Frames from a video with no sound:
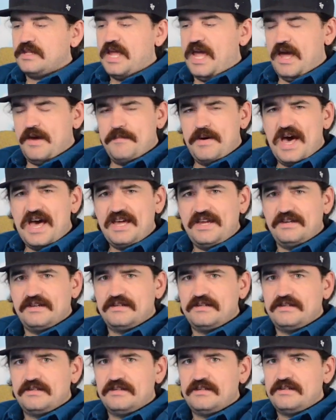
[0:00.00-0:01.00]
Am I?
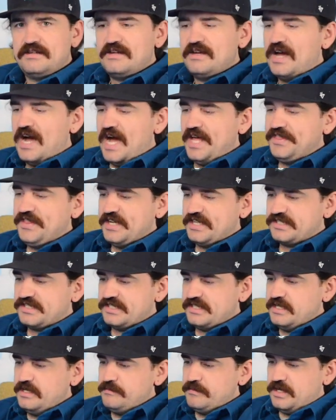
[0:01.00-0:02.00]
I think
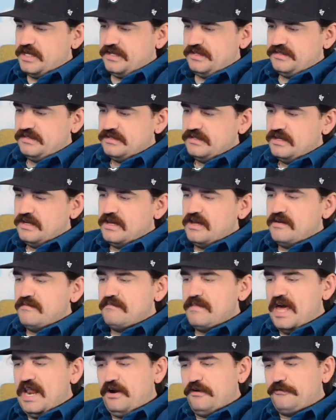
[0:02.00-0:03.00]
Slim is.
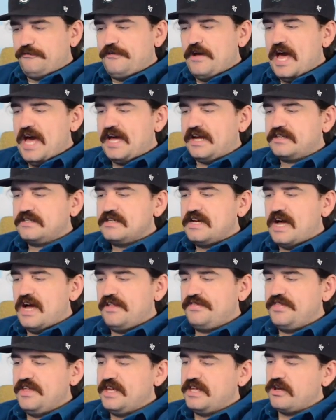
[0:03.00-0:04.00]
Matter of fact,
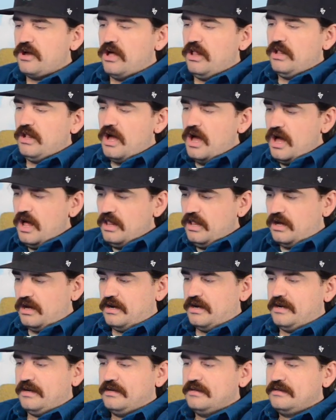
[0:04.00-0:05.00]
I think y'all all
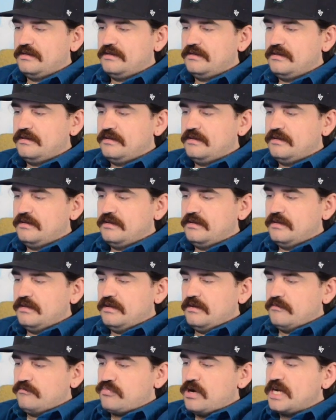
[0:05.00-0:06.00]
are.
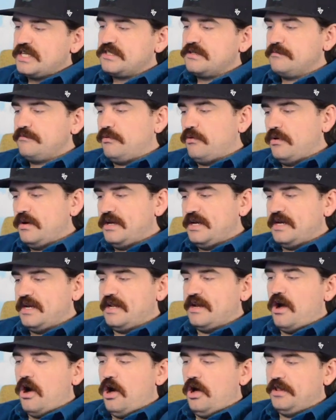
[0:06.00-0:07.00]
Bryson pointed
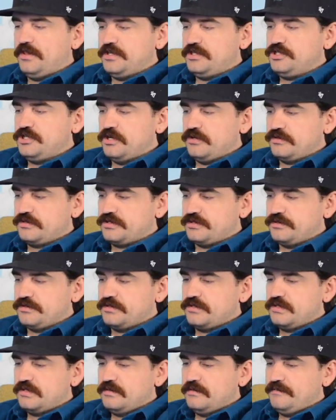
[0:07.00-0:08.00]
at all the
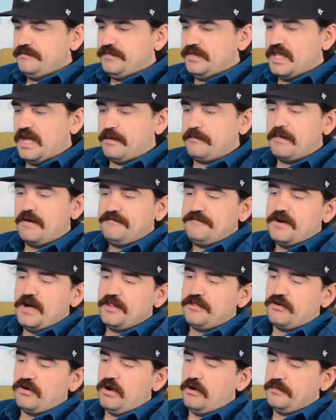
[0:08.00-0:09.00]
jokesers. Like my
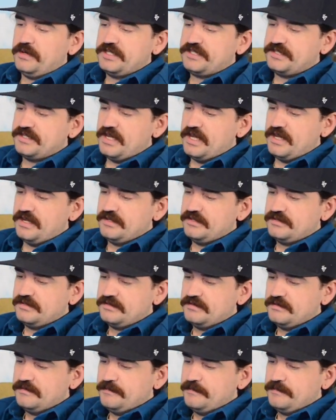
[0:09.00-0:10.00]
father always
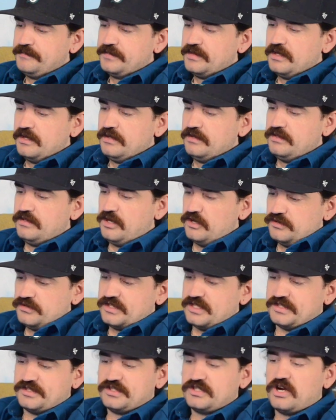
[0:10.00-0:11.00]
says, those
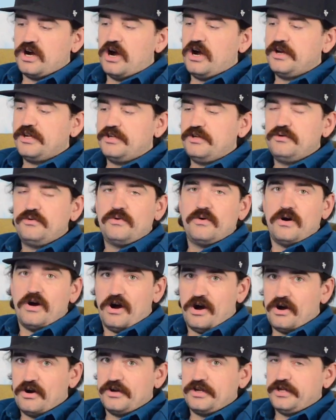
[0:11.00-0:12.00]
that scar you
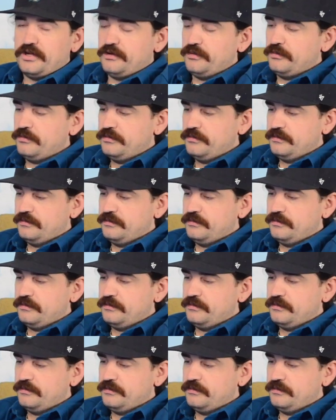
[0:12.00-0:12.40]
are you.